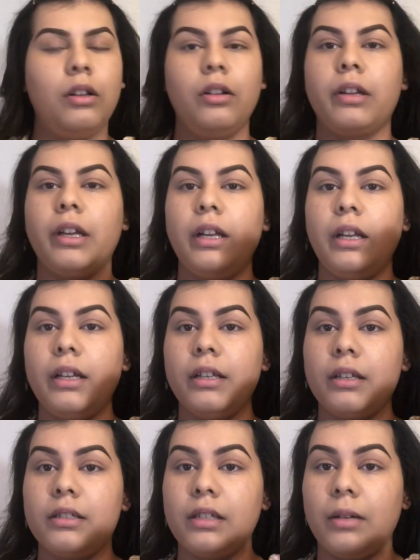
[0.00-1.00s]
Okay,
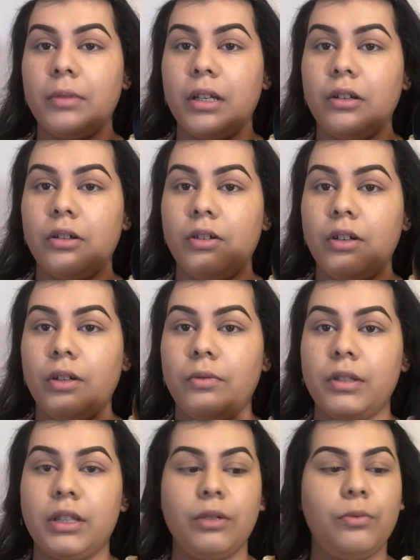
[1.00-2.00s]
next I'm gonna go in
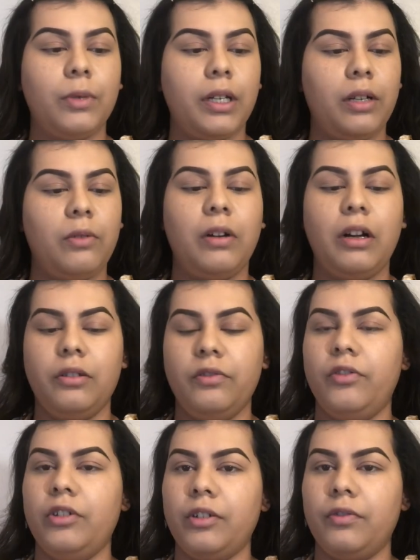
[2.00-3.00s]
with the Wet n Wild
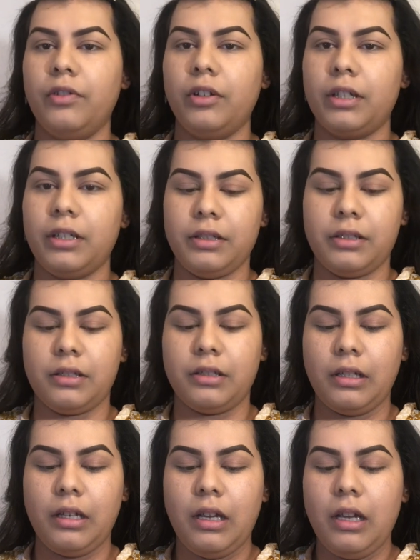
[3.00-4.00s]
Photo Focus
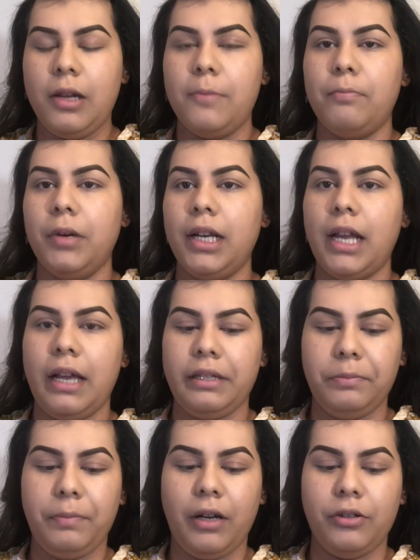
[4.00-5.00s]

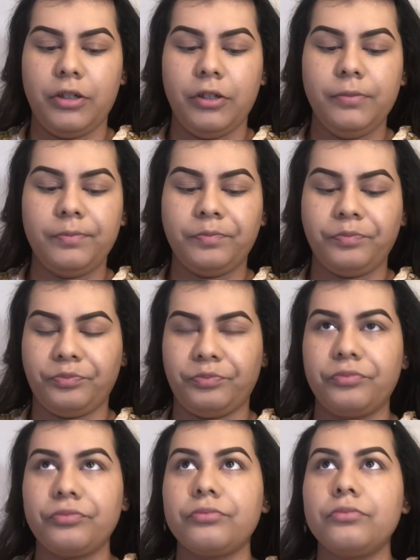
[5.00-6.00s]
Banana powder.
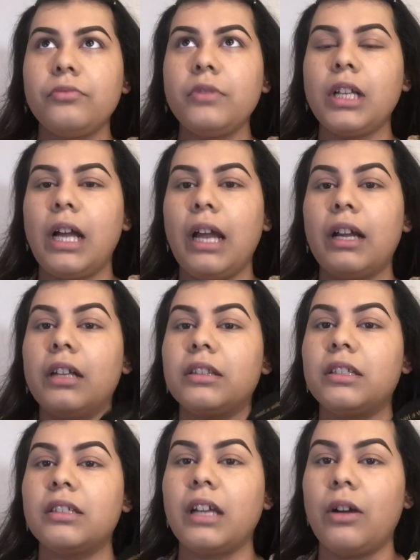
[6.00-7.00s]
I got
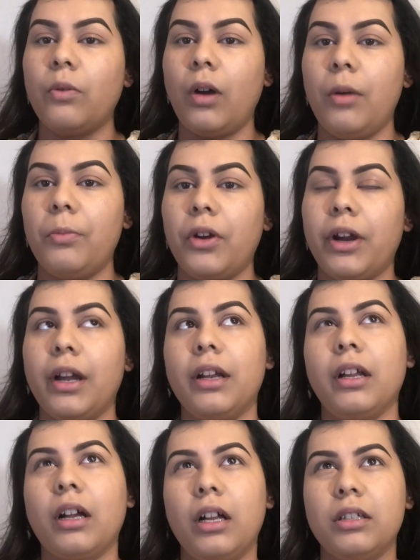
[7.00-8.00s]
this at Walmart, and
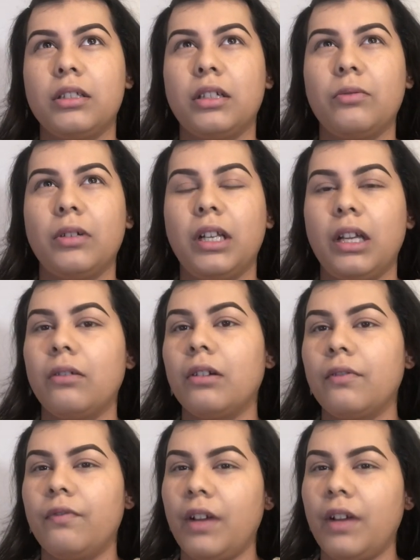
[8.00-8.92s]
it costed what, like around